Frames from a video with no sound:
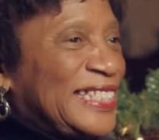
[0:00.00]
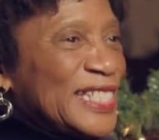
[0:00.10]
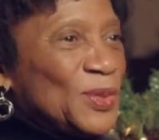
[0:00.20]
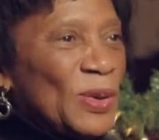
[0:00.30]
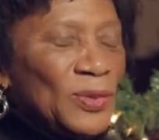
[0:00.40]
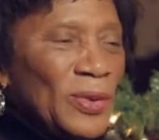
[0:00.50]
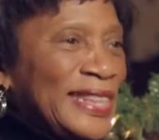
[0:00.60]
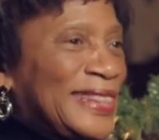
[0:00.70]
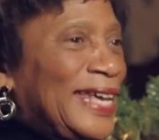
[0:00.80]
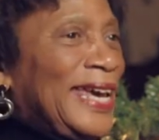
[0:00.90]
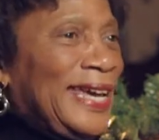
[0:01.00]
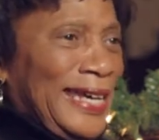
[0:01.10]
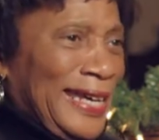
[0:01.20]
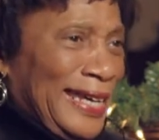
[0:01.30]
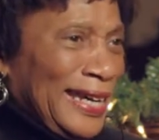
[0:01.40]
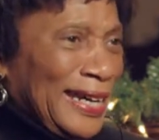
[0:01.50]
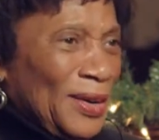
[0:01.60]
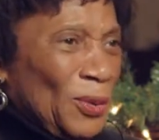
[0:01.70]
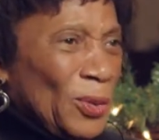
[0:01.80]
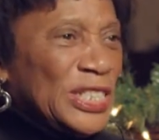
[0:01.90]
just when we think
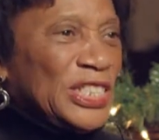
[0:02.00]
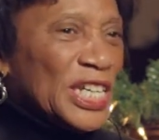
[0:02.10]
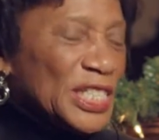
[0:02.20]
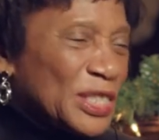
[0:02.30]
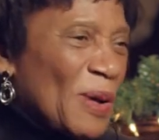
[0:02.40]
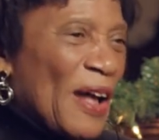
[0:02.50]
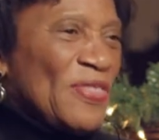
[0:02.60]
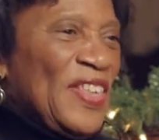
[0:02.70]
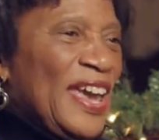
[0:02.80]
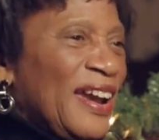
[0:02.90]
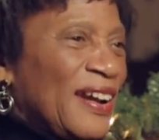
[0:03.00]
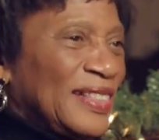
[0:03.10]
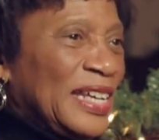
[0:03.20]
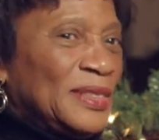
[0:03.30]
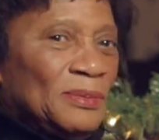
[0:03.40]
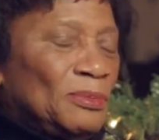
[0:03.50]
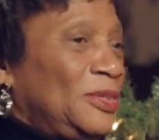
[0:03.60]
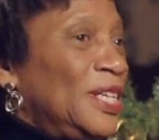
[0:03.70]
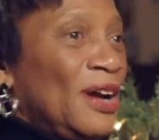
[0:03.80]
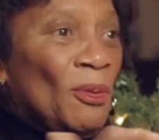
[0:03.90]
we're just about there, then
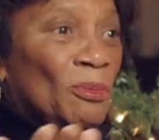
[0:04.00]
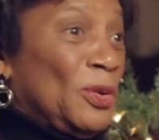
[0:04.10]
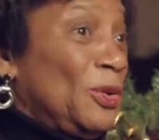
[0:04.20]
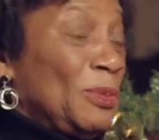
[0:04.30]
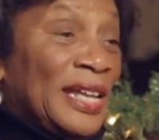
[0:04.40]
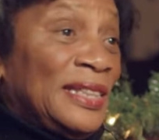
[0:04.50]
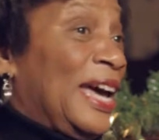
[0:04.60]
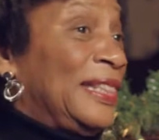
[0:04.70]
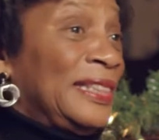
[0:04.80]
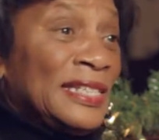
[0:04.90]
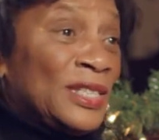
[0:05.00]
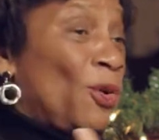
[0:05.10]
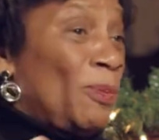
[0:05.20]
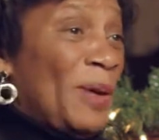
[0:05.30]
boom. And this whole